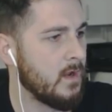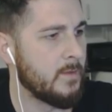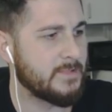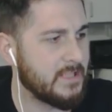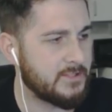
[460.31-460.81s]
The
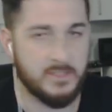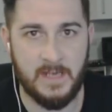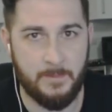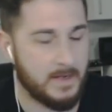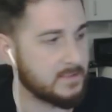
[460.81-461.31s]
positions that
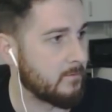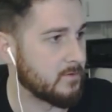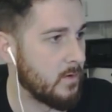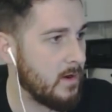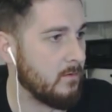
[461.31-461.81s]
he picks up as
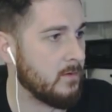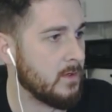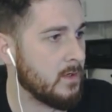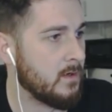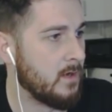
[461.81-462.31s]
well.
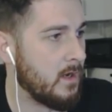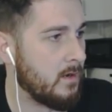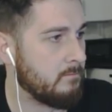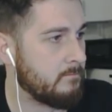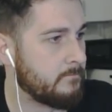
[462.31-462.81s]
Um,